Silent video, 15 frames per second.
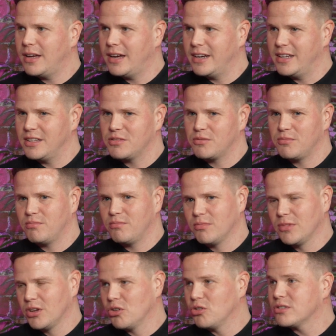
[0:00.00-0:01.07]
And it's
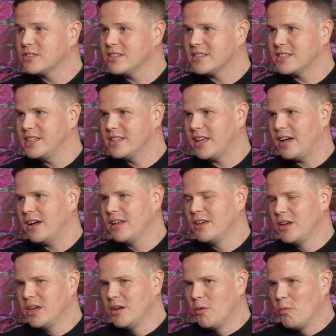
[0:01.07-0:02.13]
good to see that
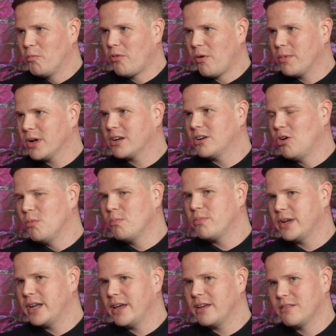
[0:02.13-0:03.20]
from a
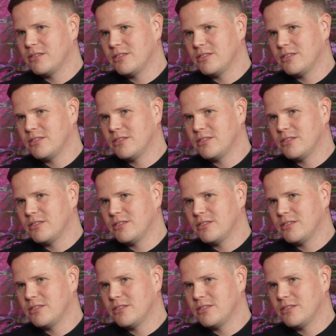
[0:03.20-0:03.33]
company